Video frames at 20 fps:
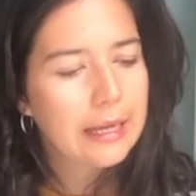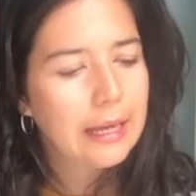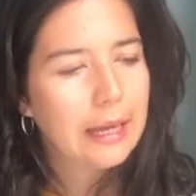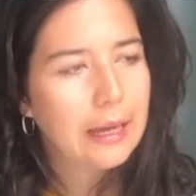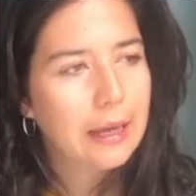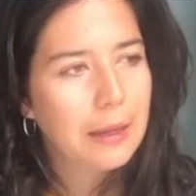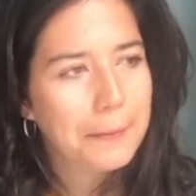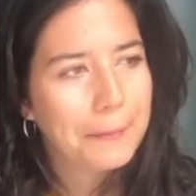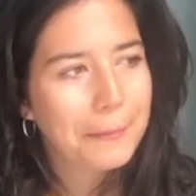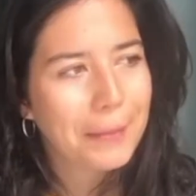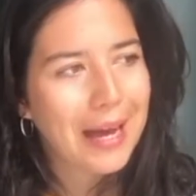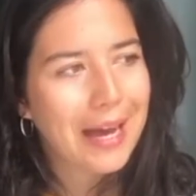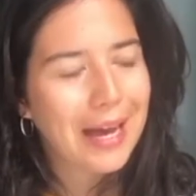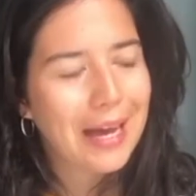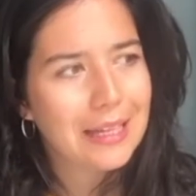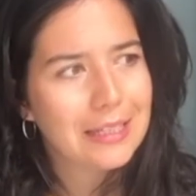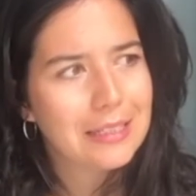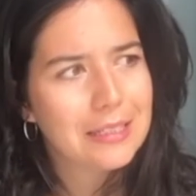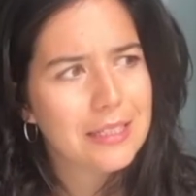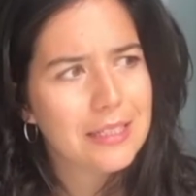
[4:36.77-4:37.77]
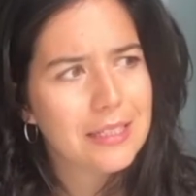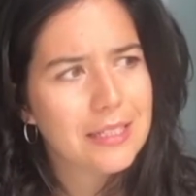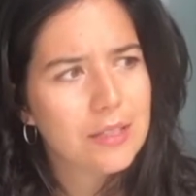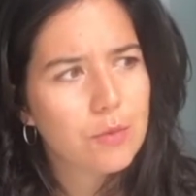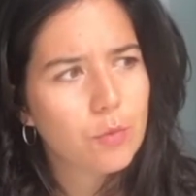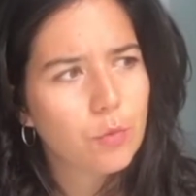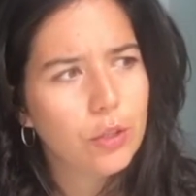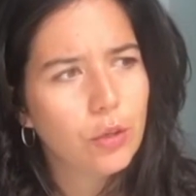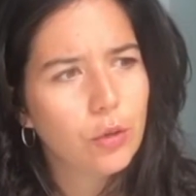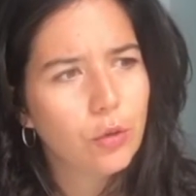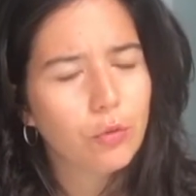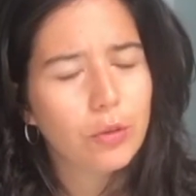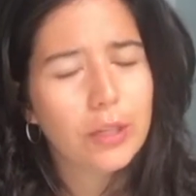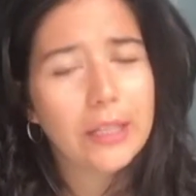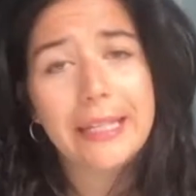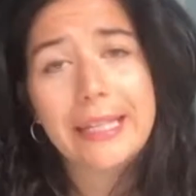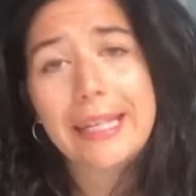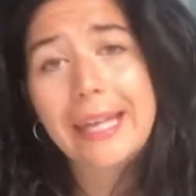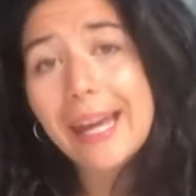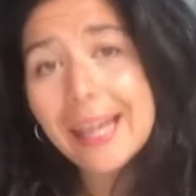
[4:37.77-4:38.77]
and we all
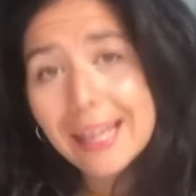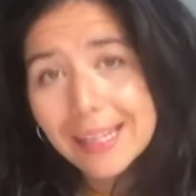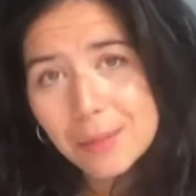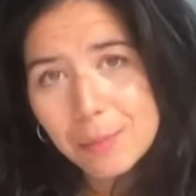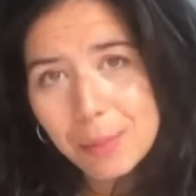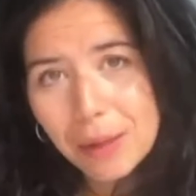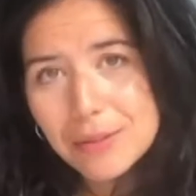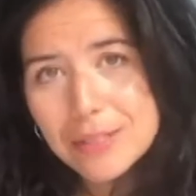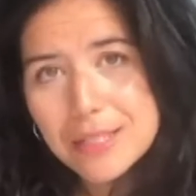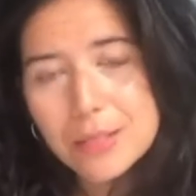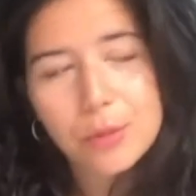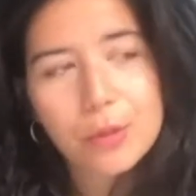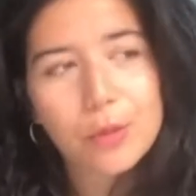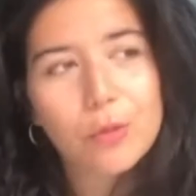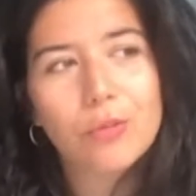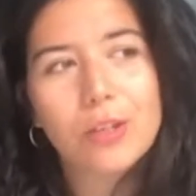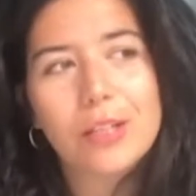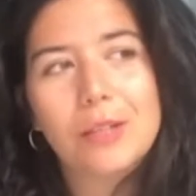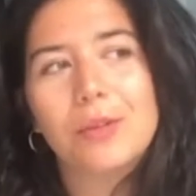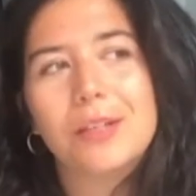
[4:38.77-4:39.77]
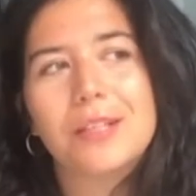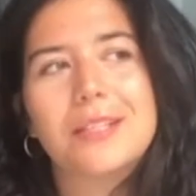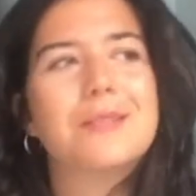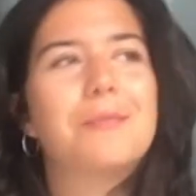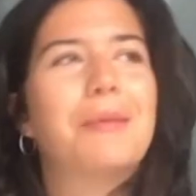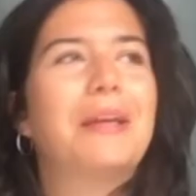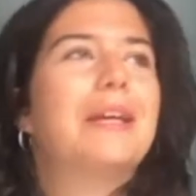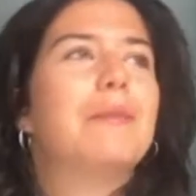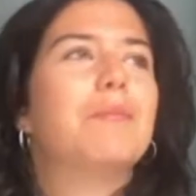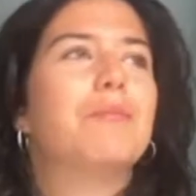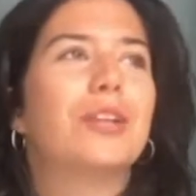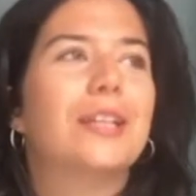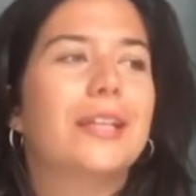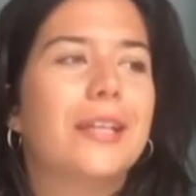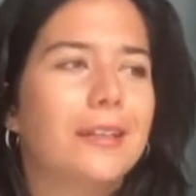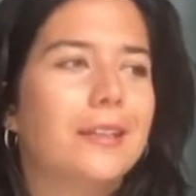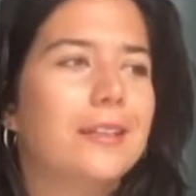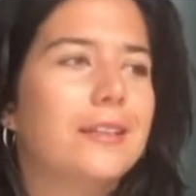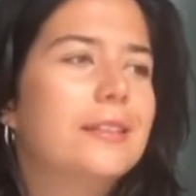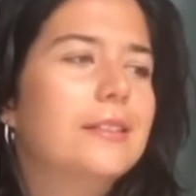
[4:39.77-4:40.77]
really cared about it, we all really wanted to make it
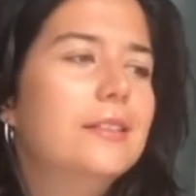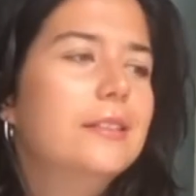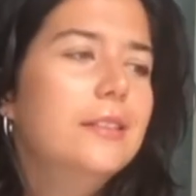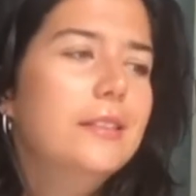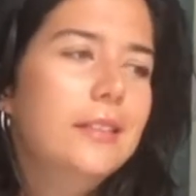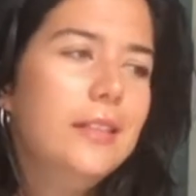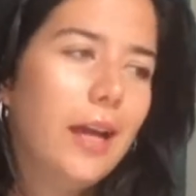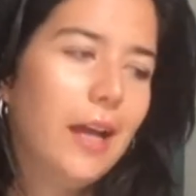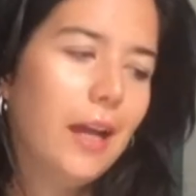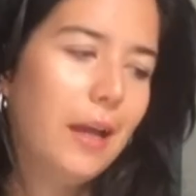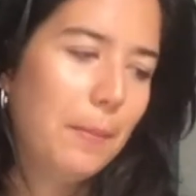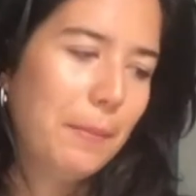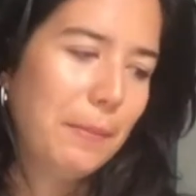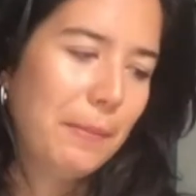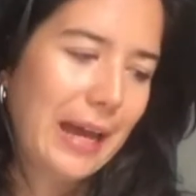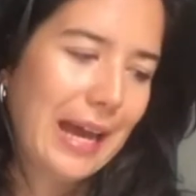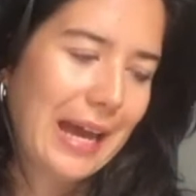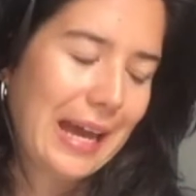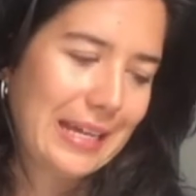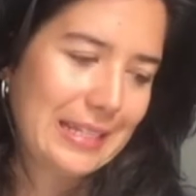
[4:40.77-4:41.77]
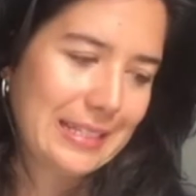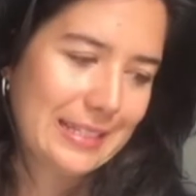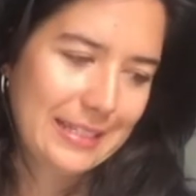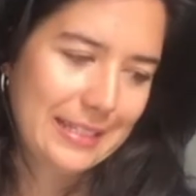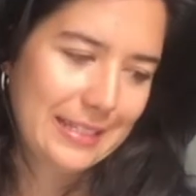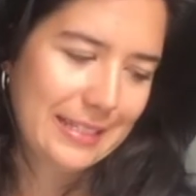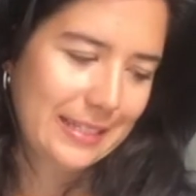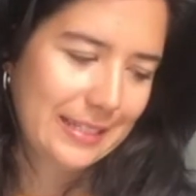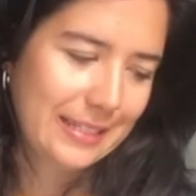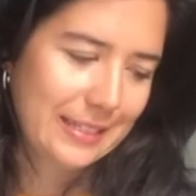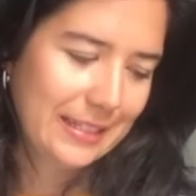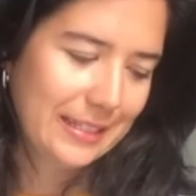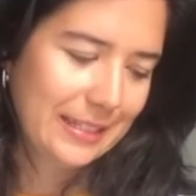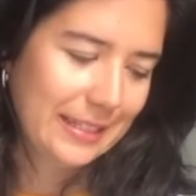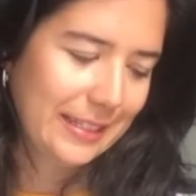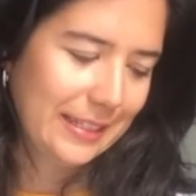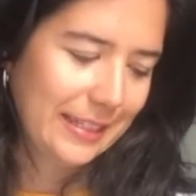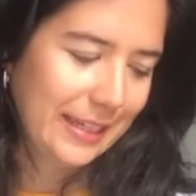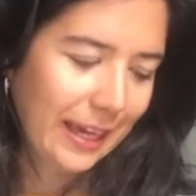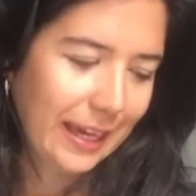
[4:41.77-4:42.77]
brilliant, and
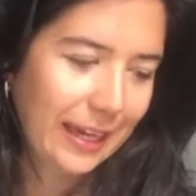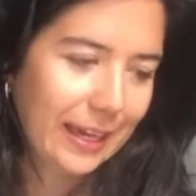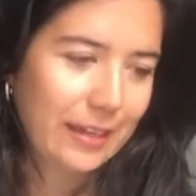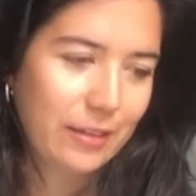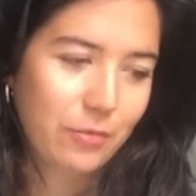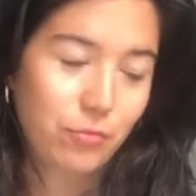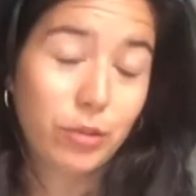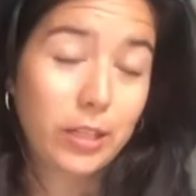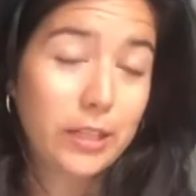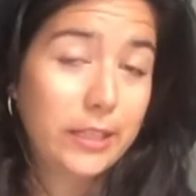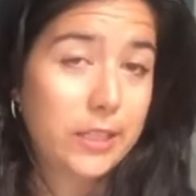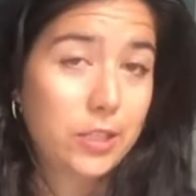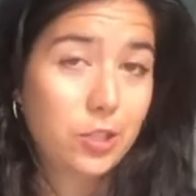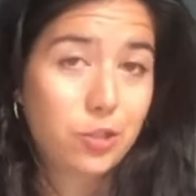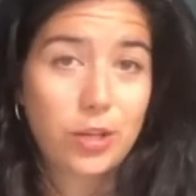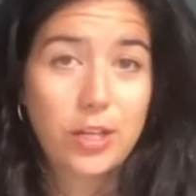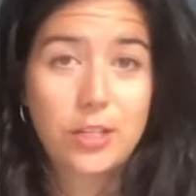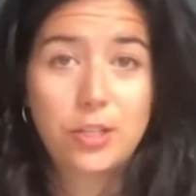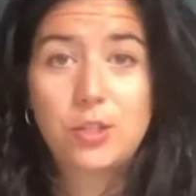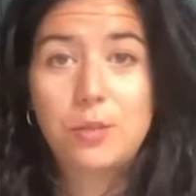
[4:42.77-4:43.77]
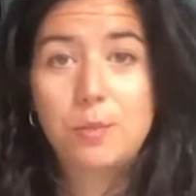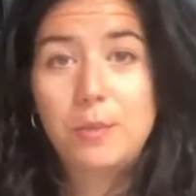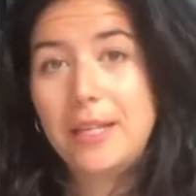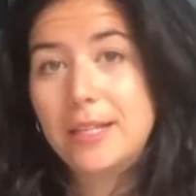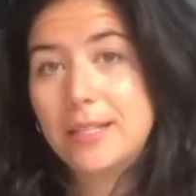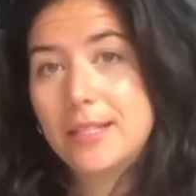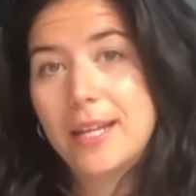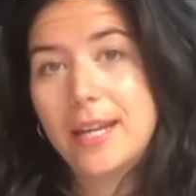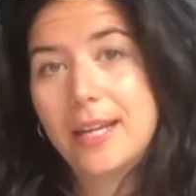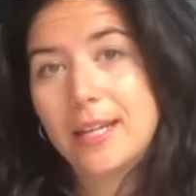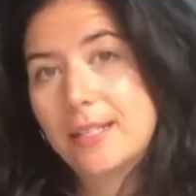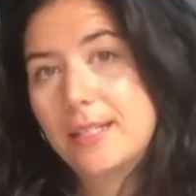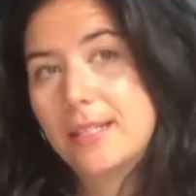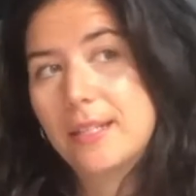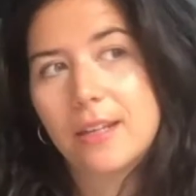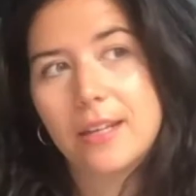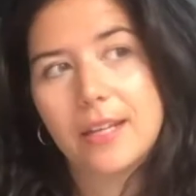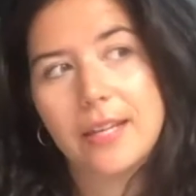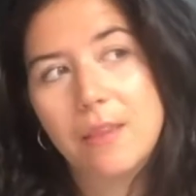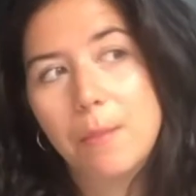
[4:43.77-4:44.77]
yeah, it really stretched me as an
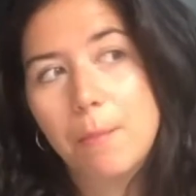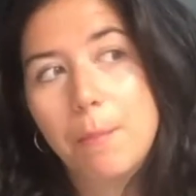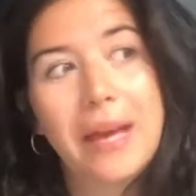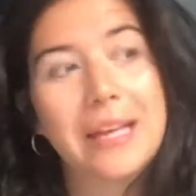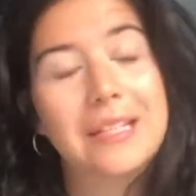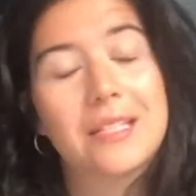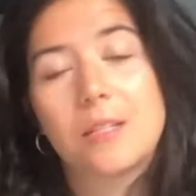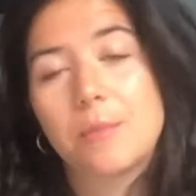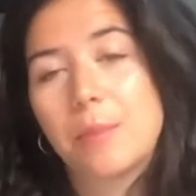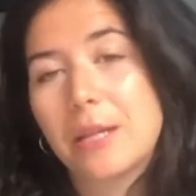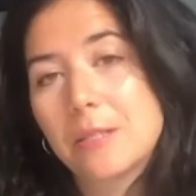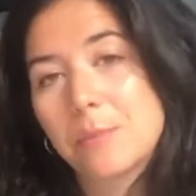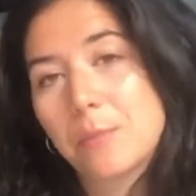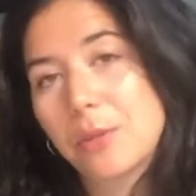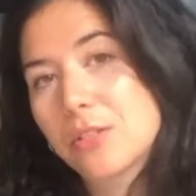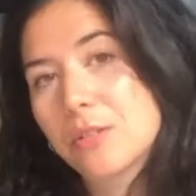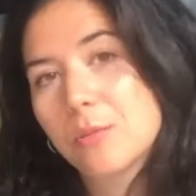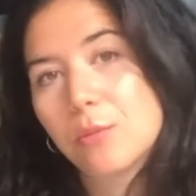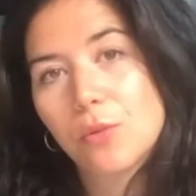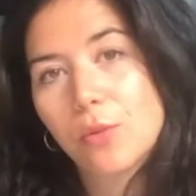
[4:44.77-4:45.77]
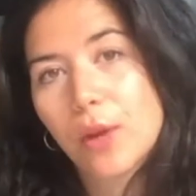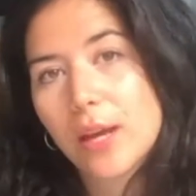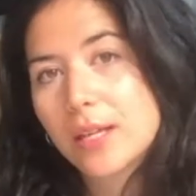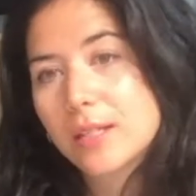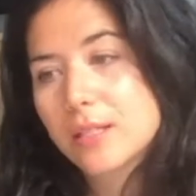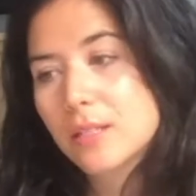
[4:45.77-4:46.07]
actor in the best possible way.